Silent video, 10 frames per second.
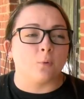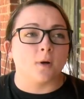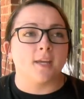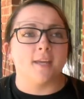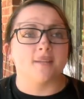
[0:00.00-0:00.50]
four
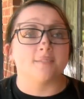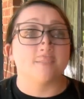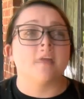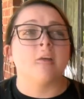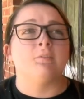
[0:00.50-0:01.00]
kids.
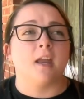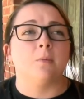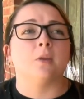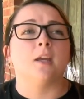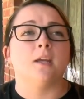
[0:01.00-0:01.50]
We've got
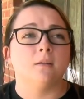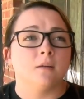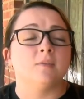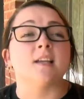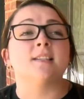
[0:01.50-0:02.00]
family
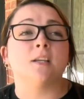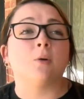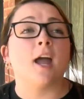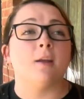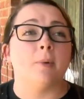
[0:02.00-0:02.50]
that still
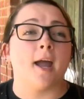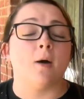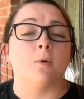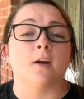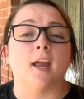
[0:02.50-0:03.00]
had
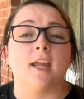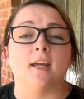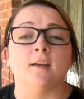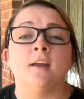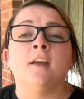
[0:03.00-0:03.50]
power,
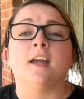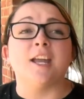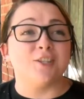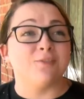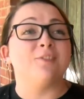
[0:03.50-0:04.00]
and
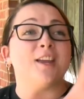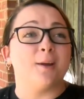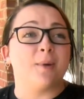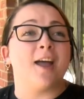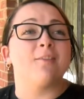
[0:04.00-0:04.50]
each of
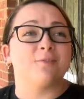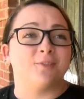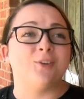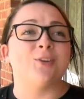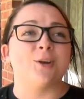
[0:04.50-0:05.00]
them have
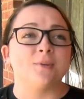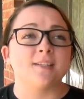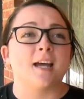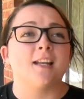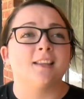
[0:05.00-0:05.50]
you know
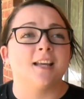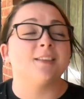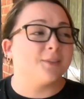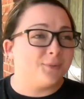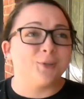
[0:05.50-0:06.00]
decided that
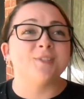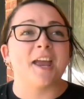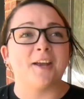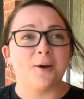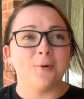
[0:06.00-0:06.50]
they'll
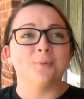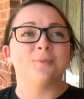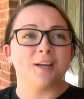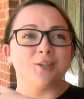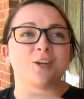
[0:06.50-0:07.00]
take
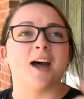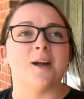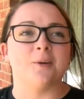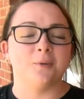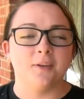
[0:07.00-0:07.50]
on a
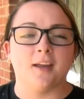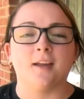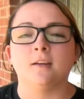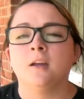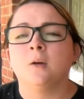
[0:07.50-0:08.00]
child,
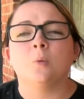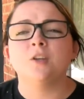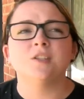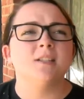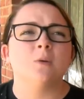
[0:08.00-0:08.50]
and we
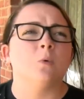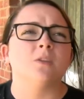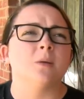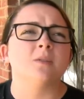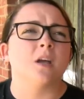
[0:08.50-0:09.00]
just didn't want
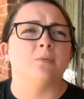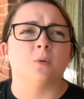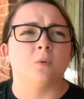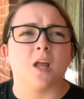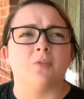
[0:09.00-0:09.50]
them
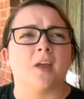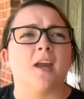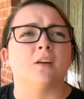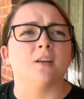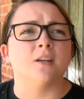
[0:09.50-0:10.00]
suffering without the
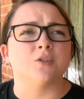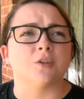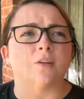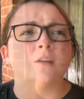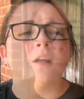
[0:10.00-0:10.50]
air
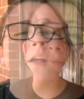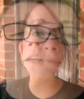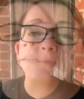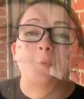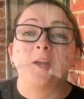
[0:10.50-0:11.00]
conditioner.
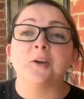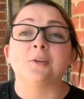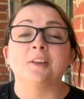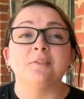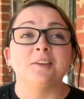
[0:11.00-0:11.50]
So. We are
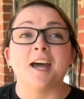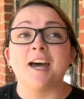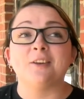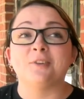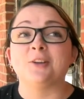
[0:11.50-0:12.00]
living
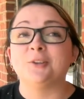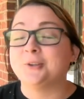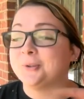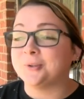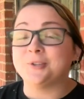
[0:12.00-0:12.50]
out of our
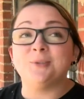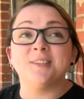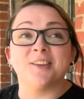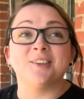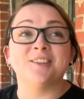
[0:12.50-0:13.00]
little
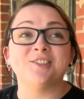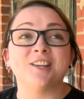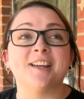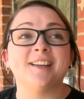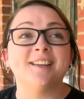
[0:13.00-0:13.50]
utility
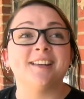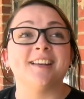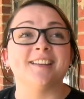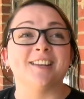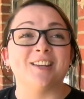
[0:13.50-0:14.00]
shed
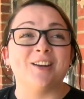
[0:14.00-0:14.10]
in the